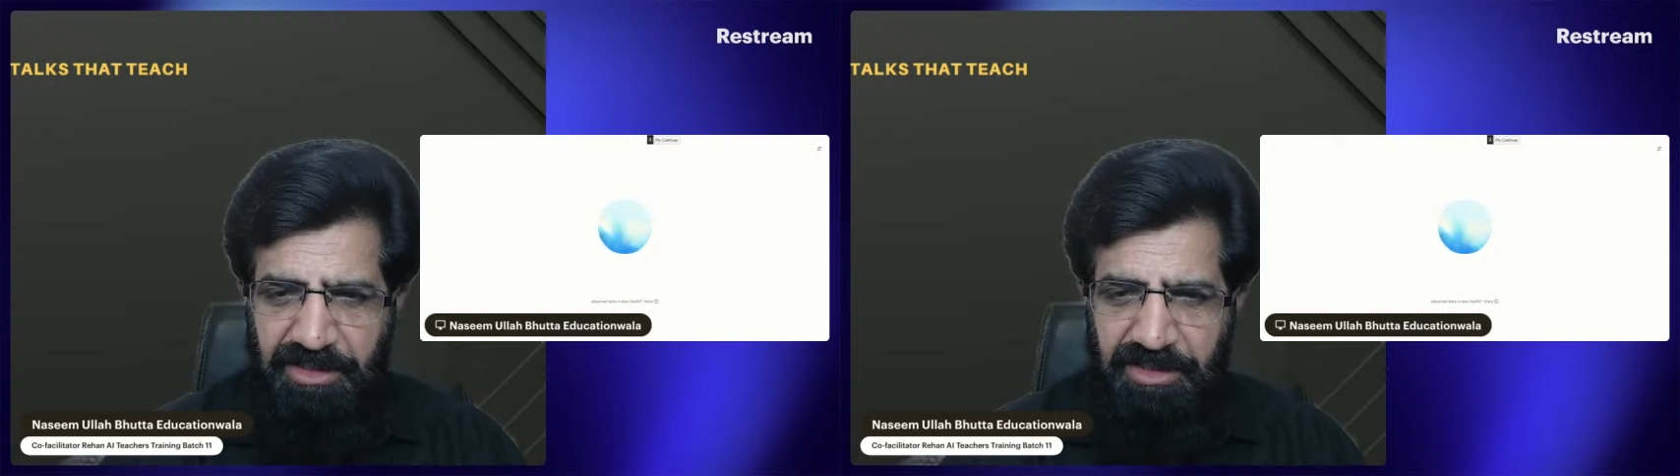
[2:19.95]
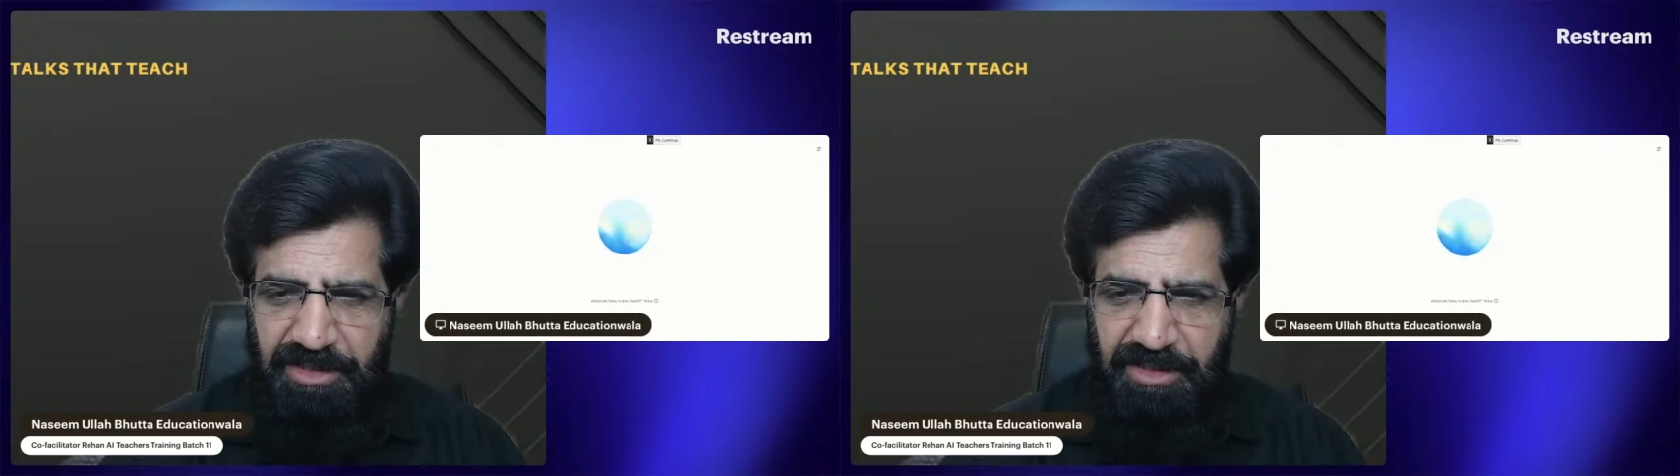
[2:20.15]

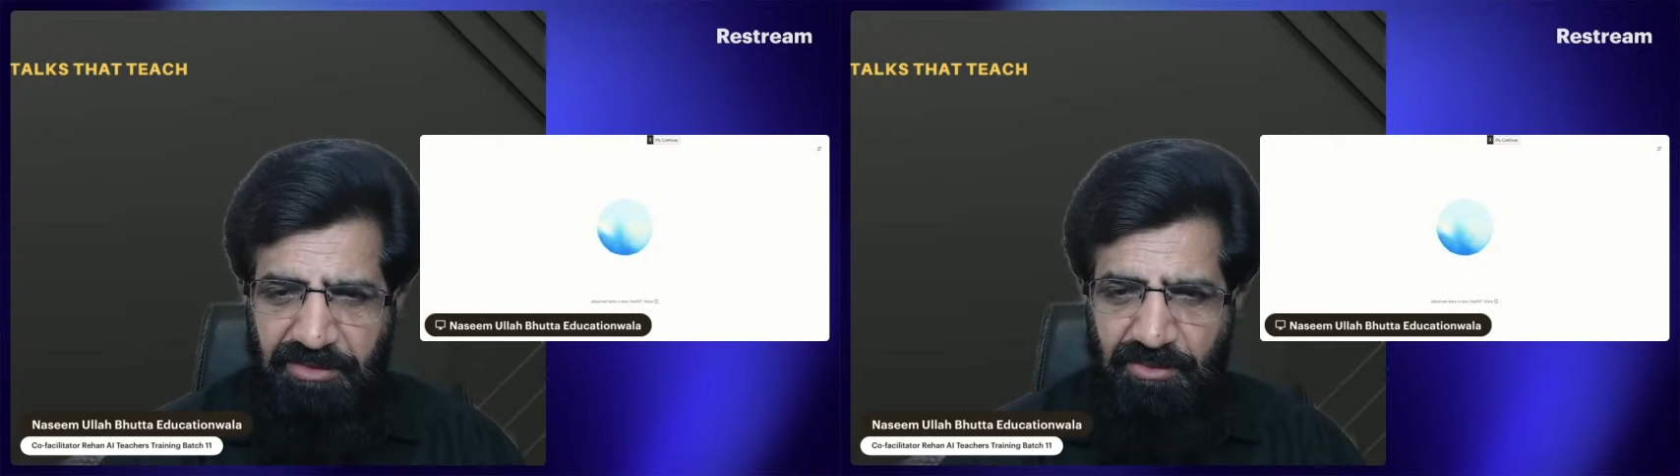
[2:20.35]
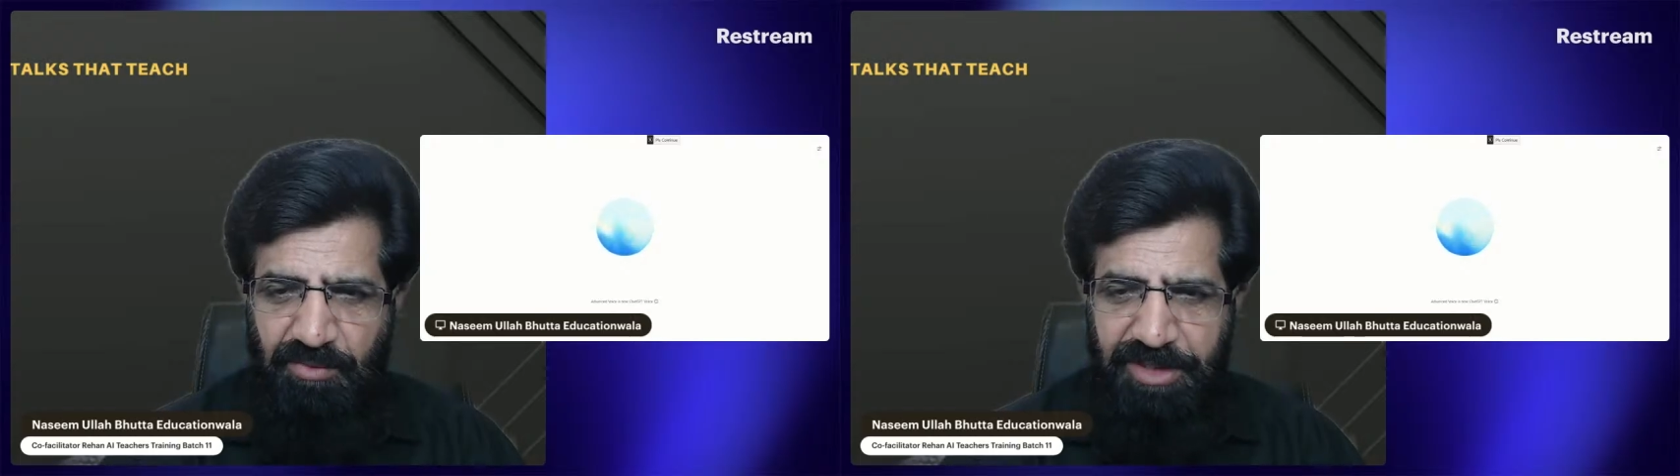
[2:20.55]
what
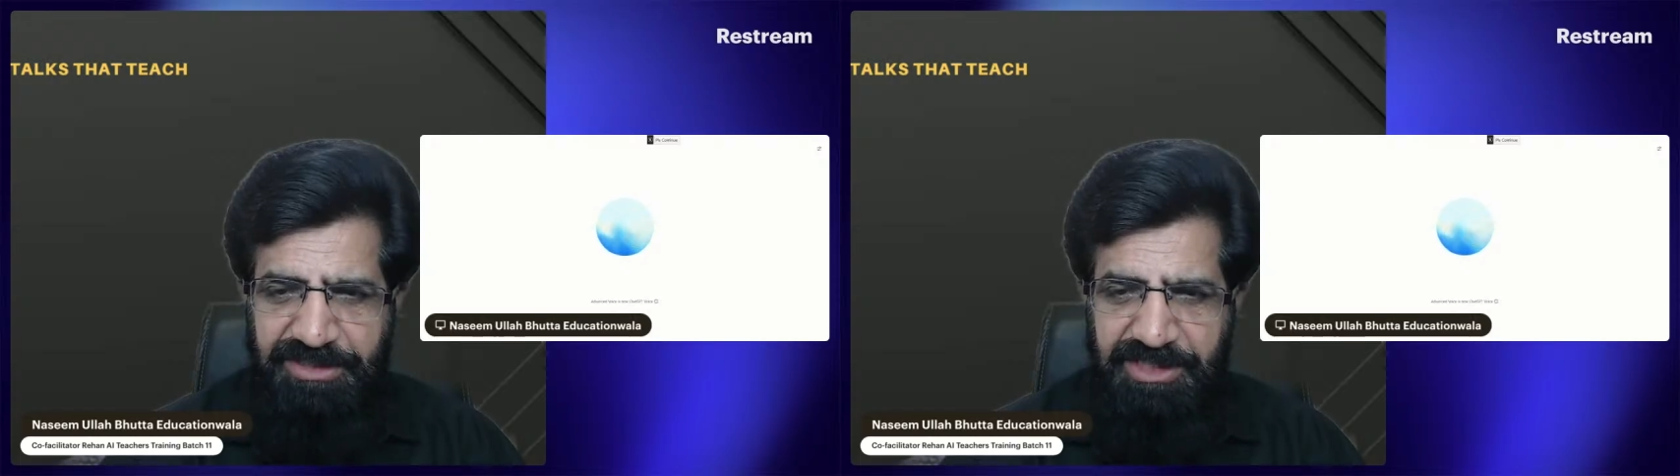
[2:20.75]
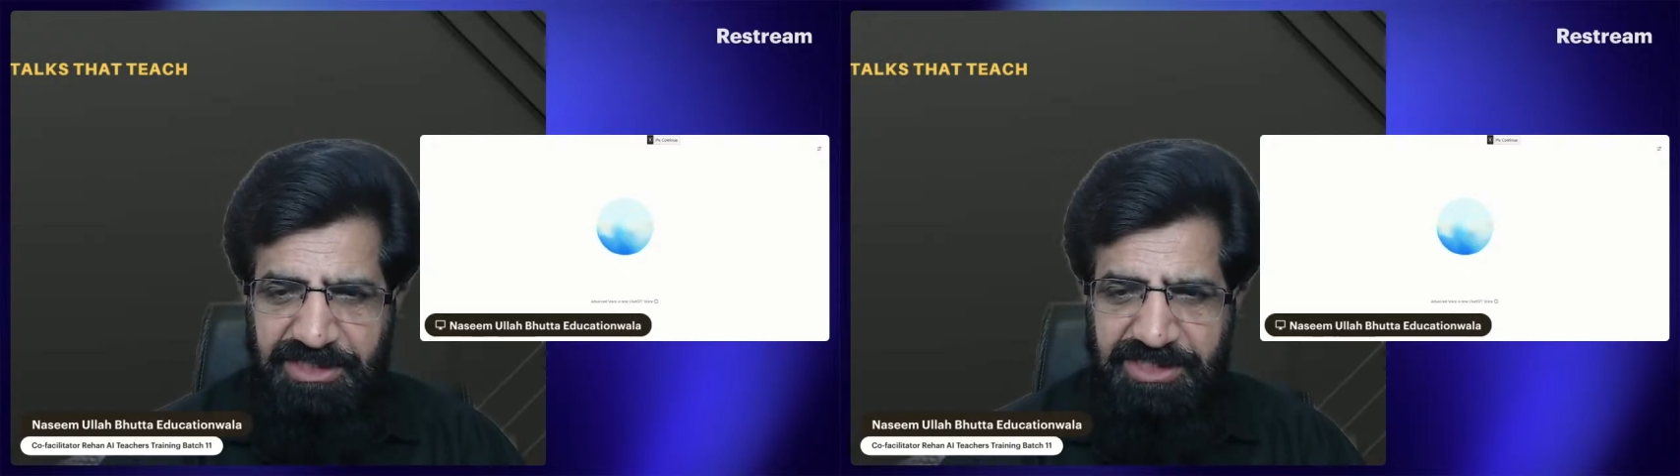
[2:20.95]
are
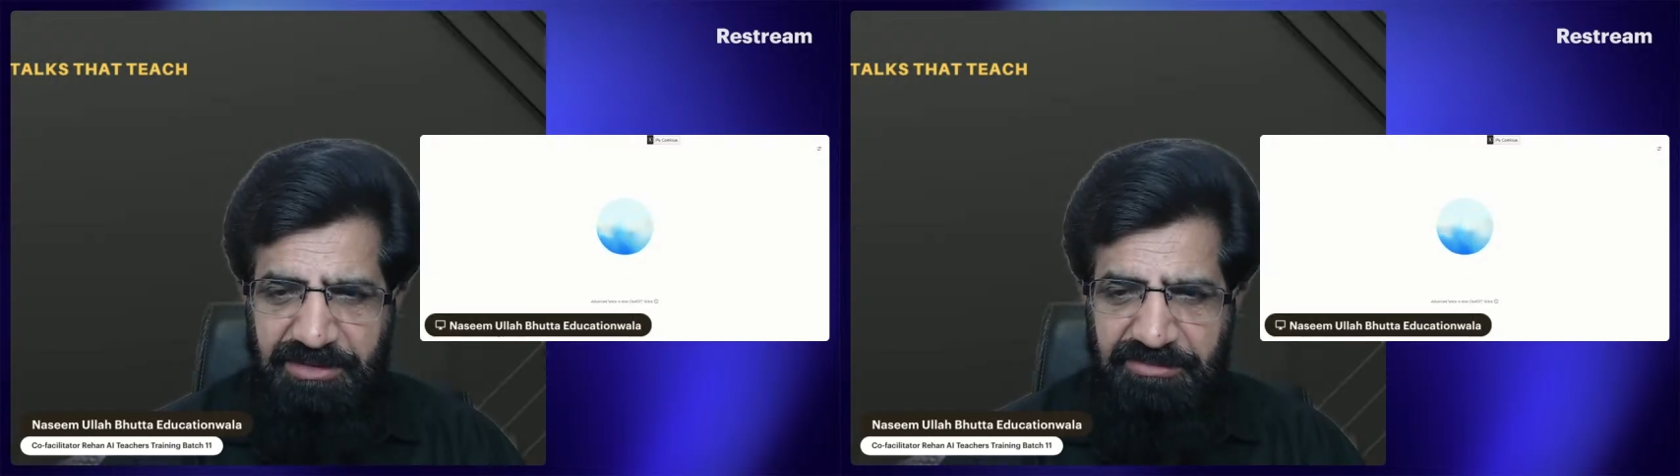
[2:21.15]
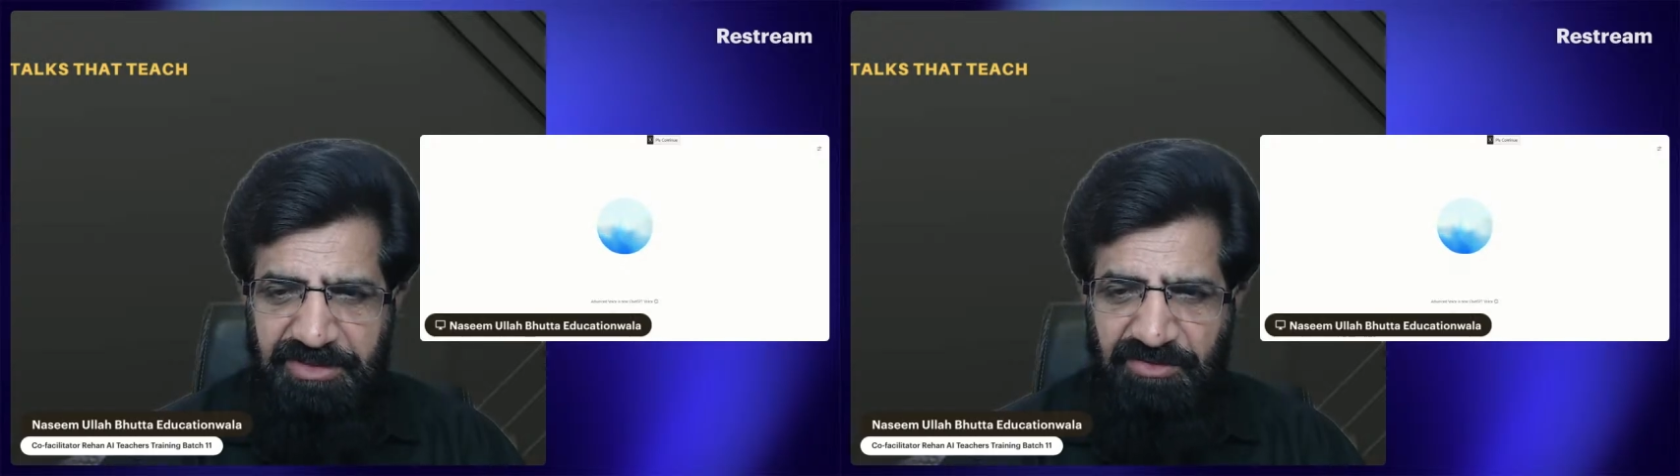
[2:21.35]
some
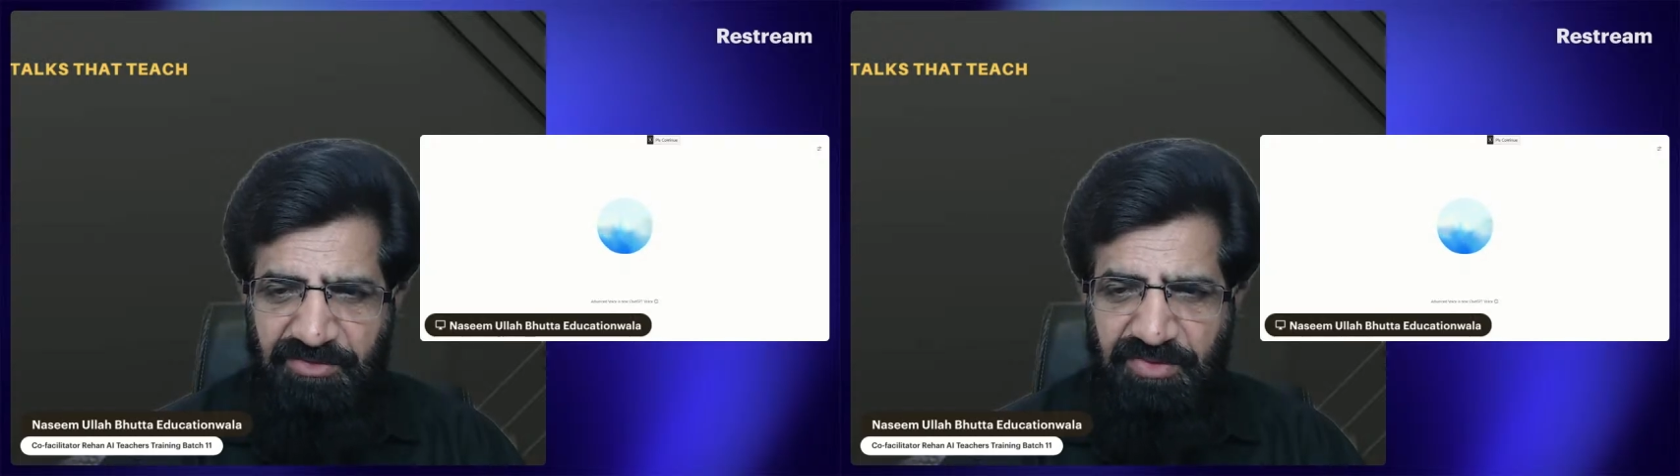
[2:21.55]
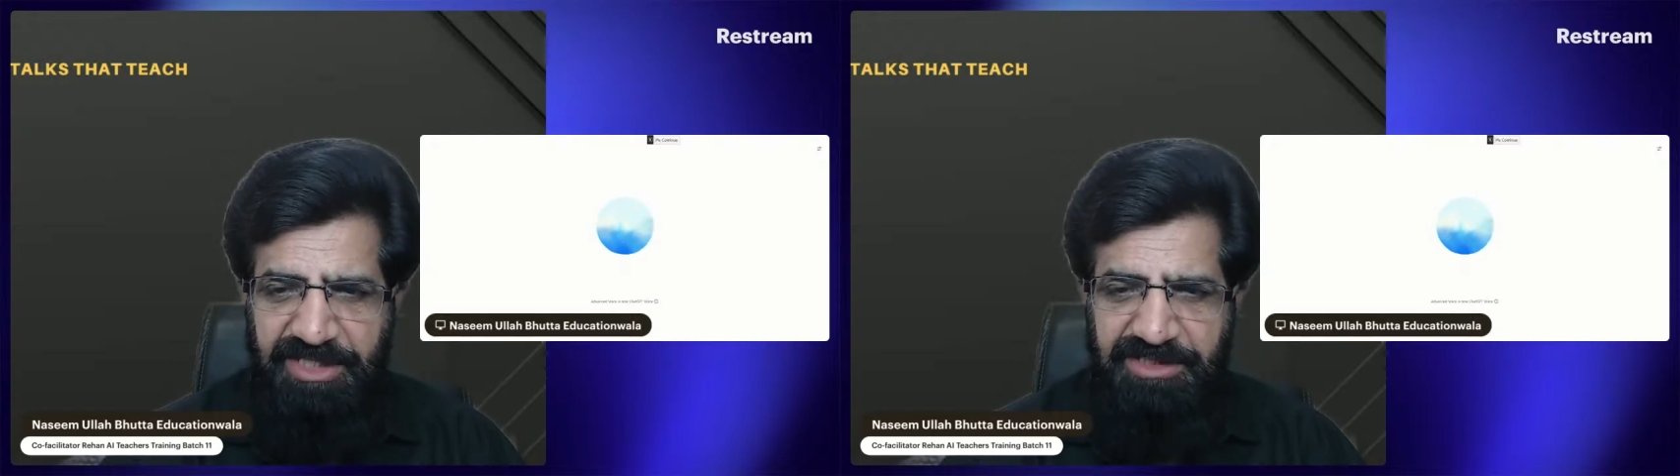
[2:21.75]
effective
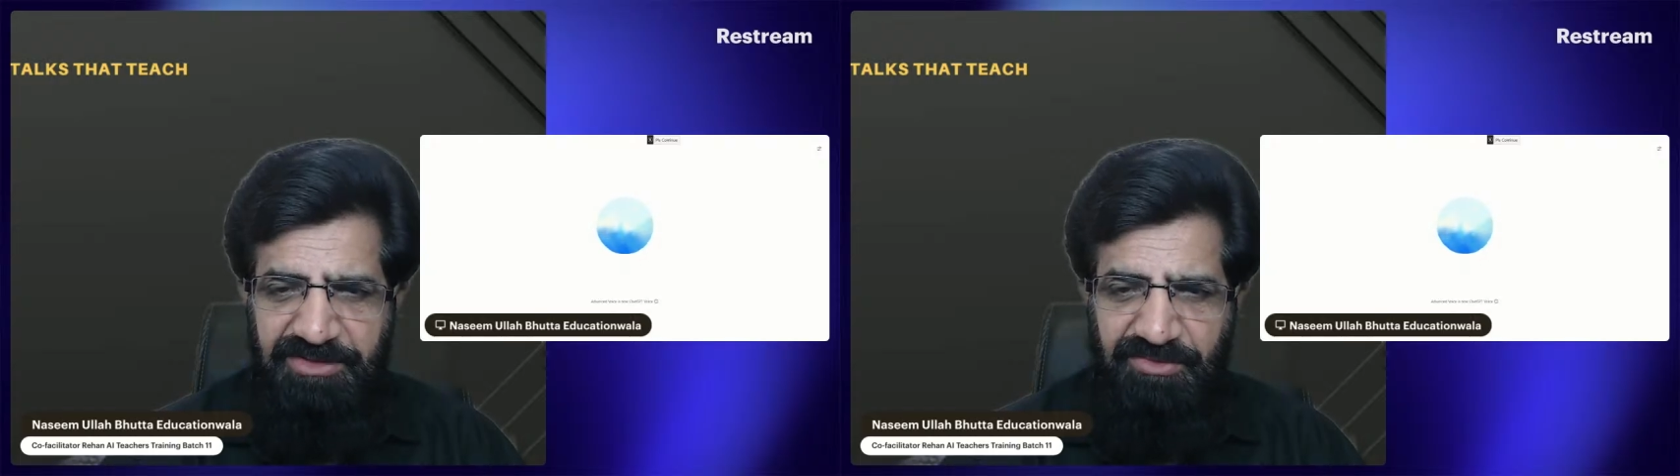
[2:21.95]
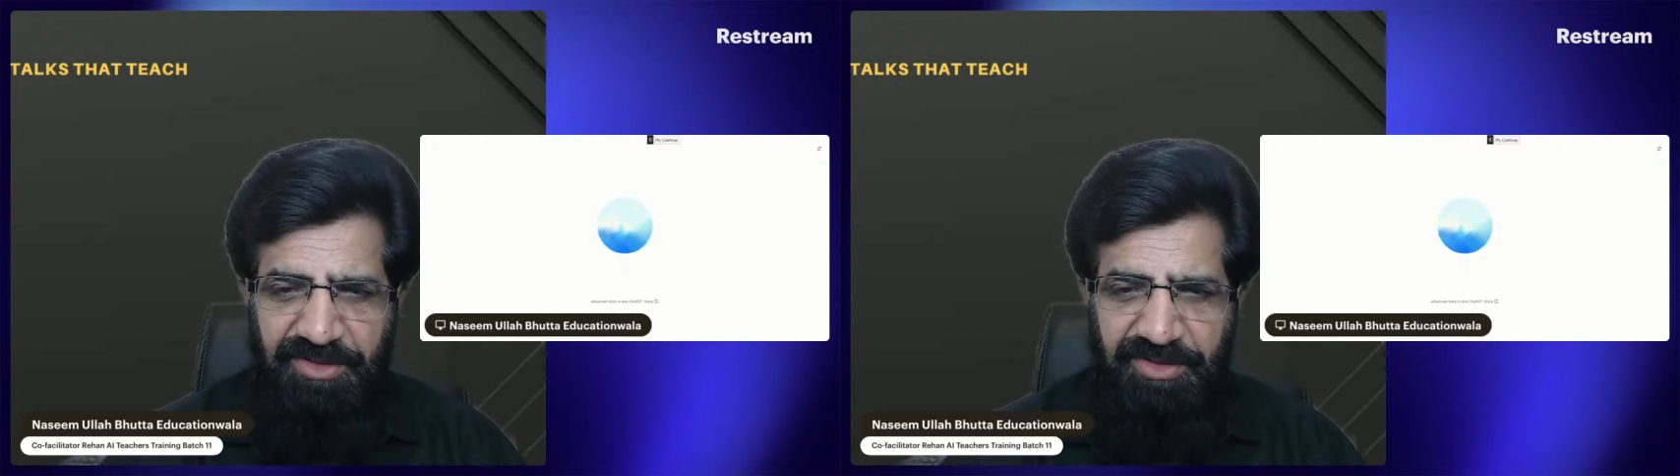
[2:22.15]
ways